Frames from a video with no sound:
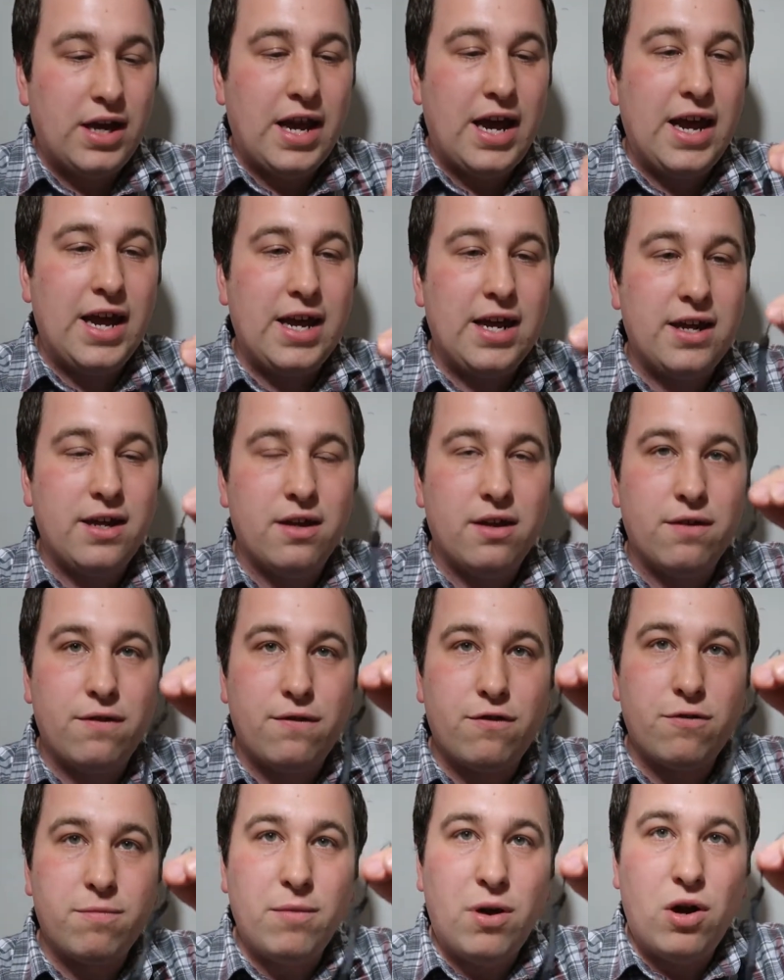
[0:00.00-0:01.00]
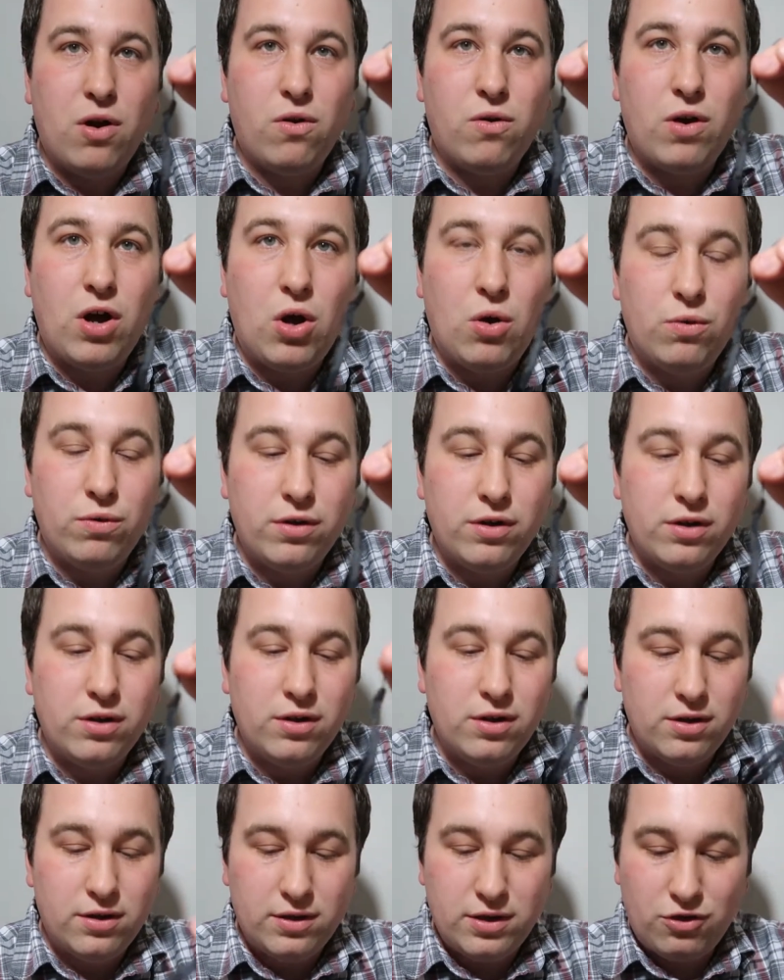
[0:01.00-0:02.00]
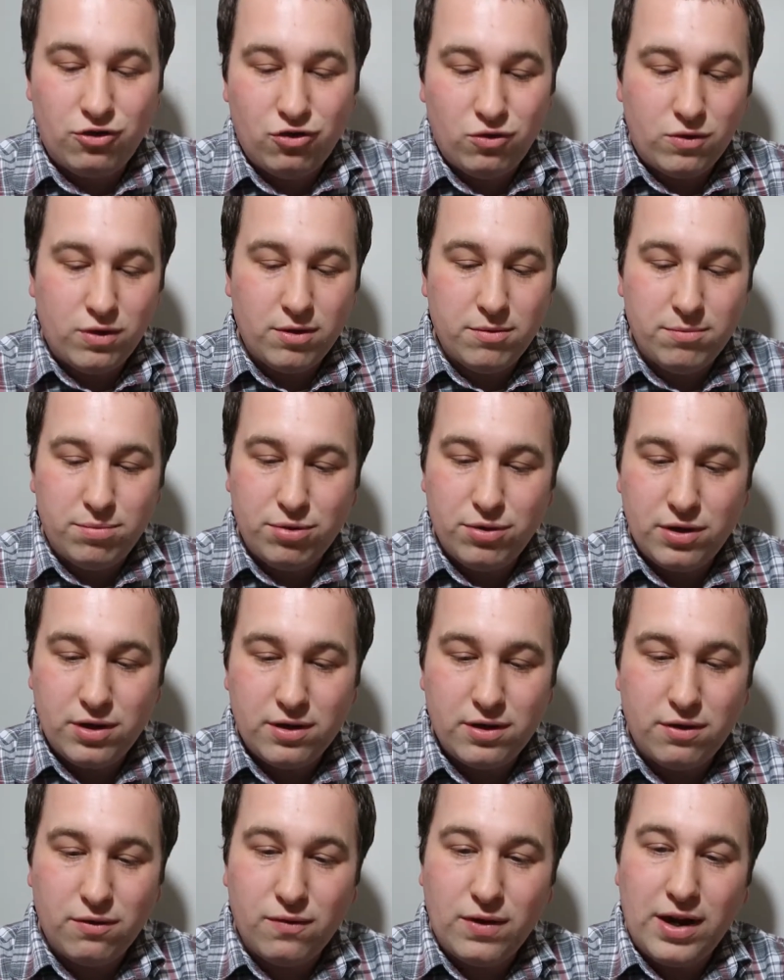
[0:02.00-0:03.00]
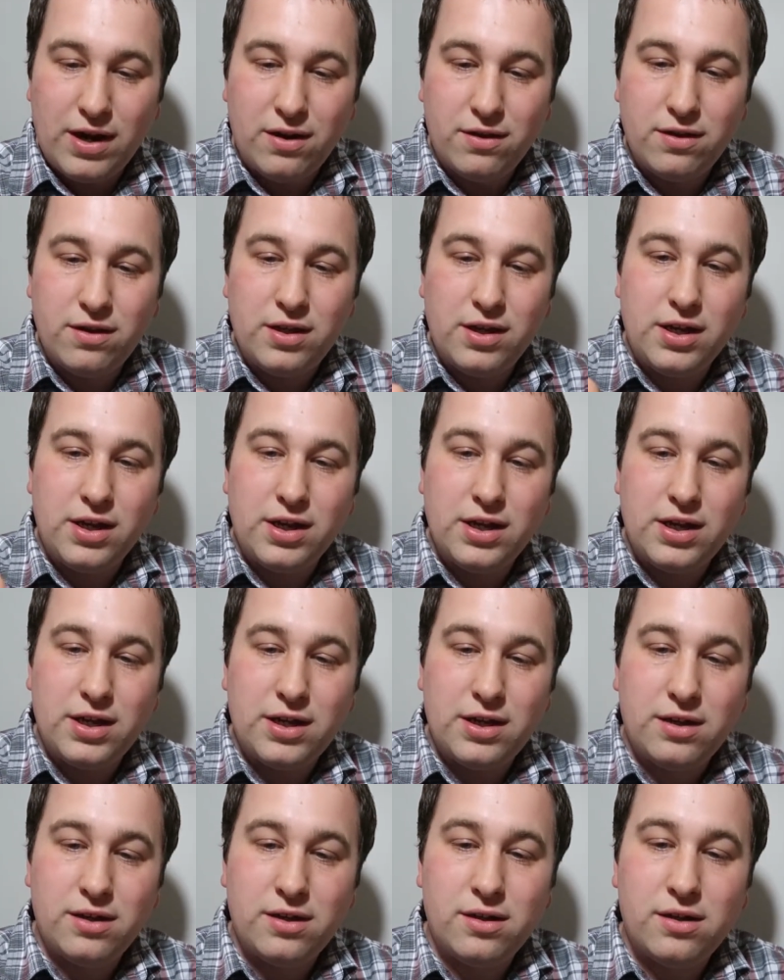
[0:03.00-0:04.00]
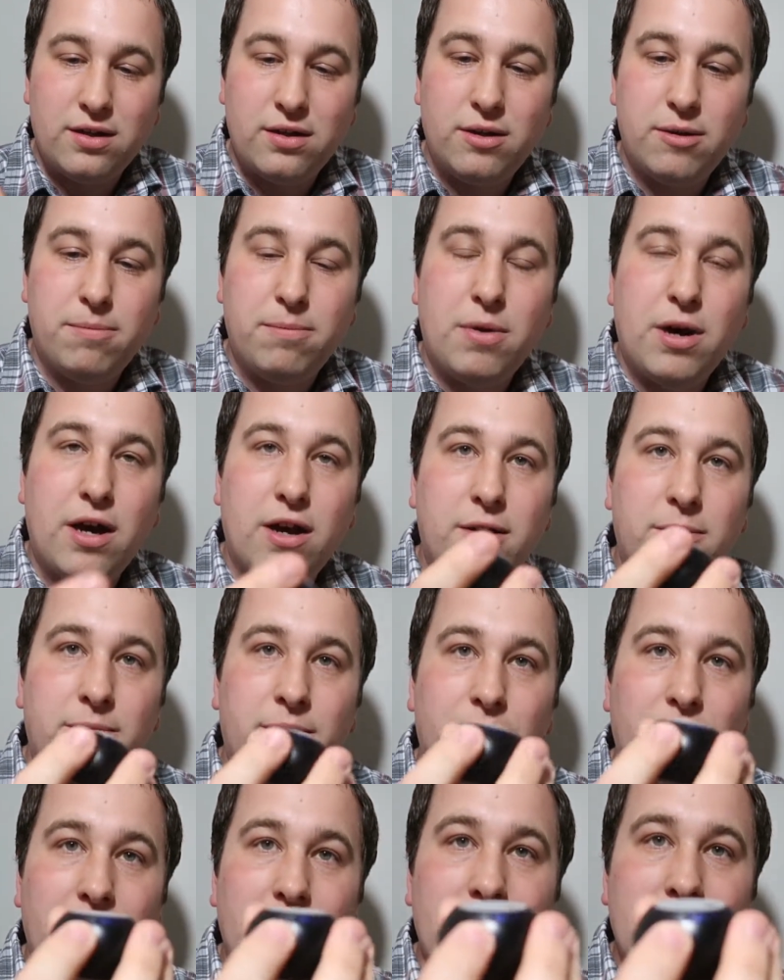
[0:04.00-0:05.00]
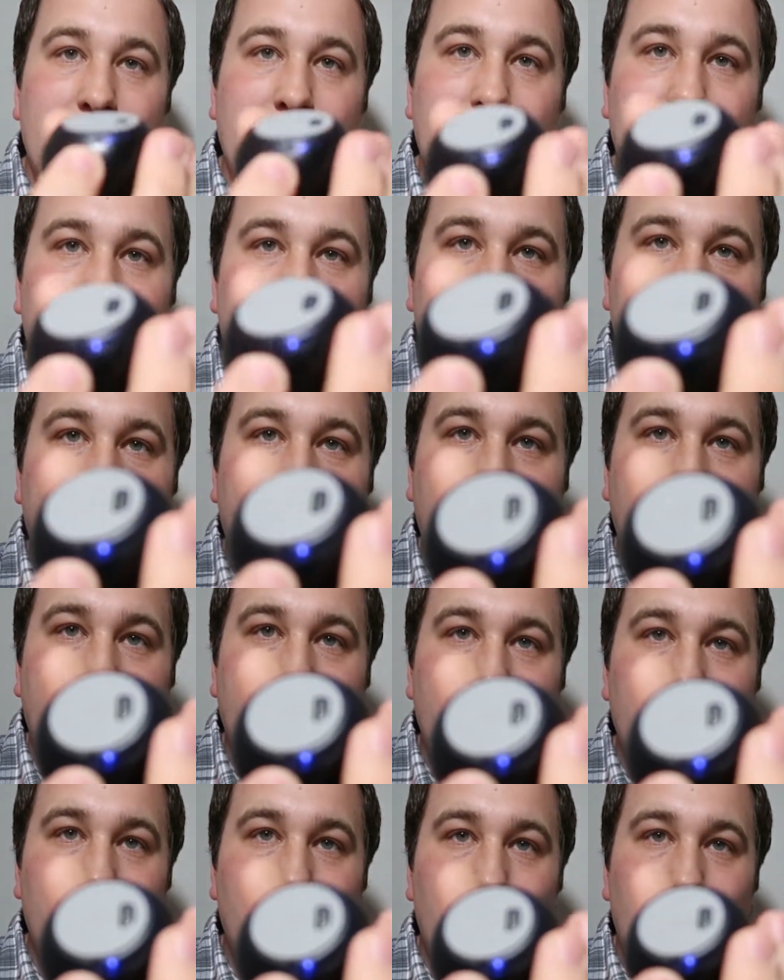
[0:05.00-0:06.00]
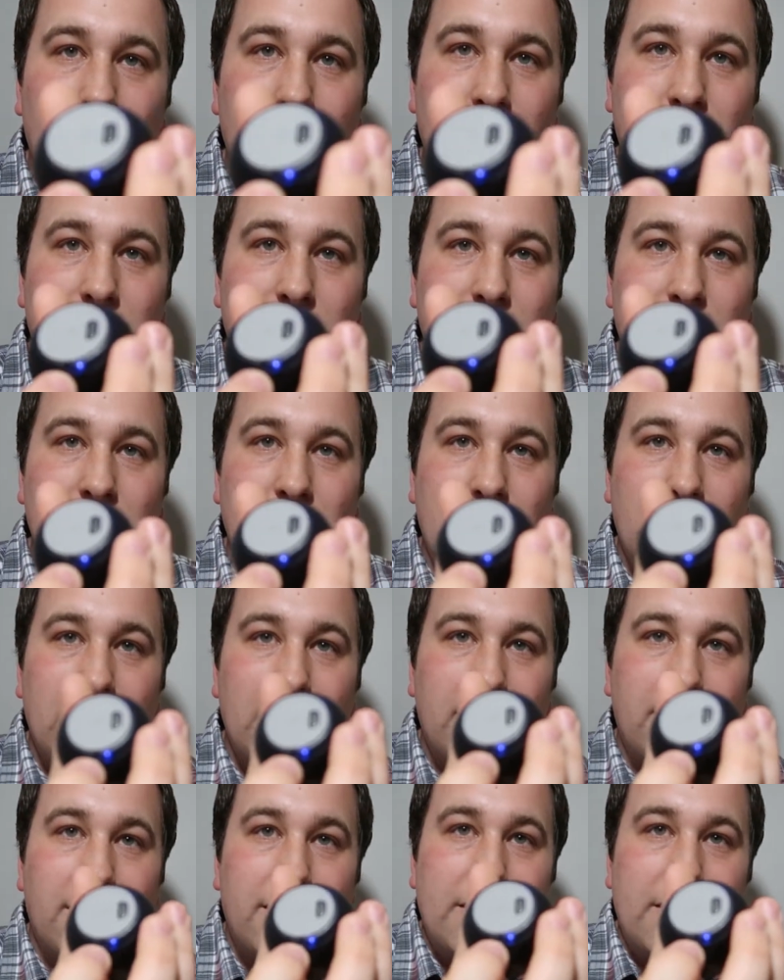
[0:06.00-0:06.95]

a small holder that you can put around the bottom right there, if you can see that.